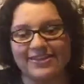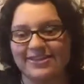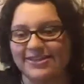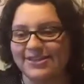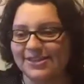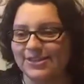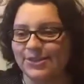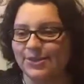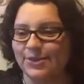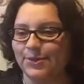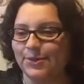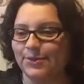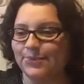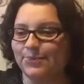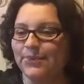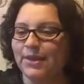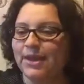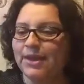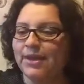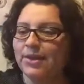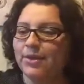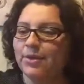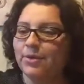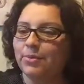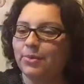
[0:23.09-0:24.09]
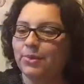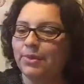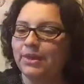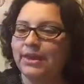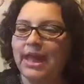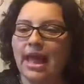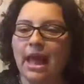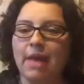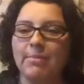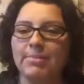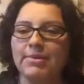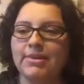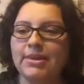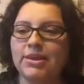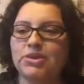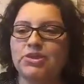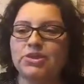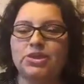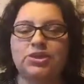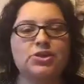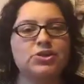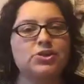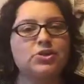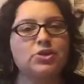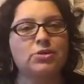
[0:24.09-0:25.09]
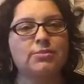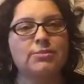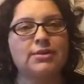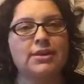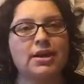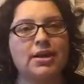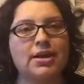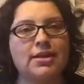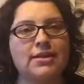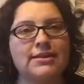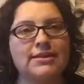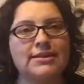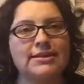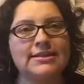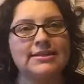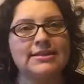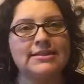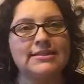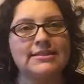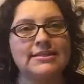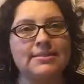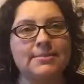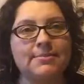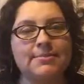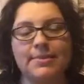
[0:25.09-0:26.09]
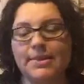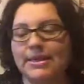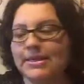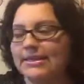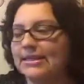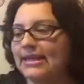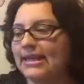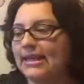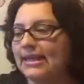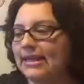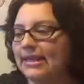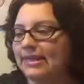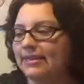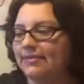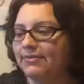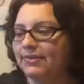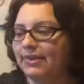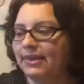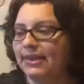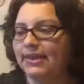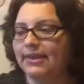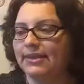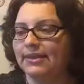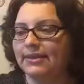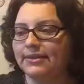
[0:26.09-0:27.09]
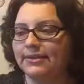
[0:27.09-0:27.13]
So really happy that you can join me on this Monday evening.